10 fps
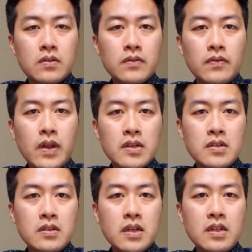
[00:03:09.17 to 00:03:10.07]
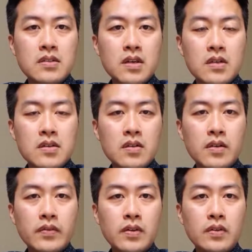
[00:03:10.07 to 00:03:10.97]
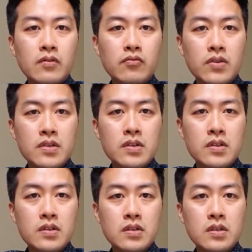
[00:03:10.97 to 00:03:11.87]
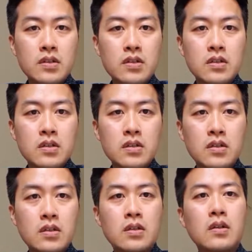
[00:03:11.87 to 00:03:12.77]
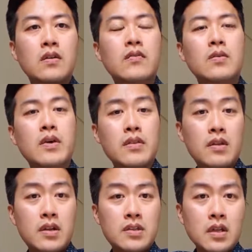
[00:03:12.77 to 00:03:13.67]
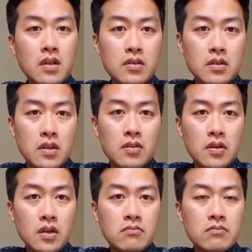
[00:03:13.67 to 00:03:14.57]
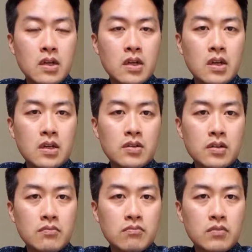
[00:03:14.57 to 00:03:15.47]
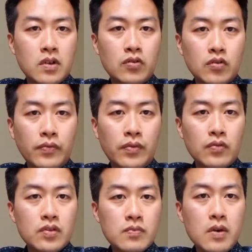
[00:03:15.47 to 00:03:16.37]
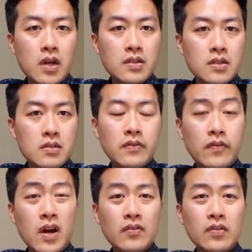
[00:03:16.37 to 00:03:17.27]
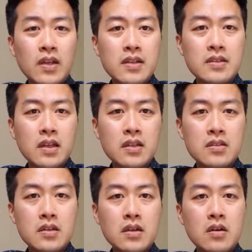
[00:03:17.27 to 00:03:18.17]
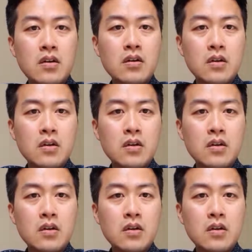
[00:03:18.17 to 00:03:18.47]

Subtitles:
flexion and extension of the wrist for about 30 seconds. And you can actually, you know, do a few spots, 5 to 10 seconds here,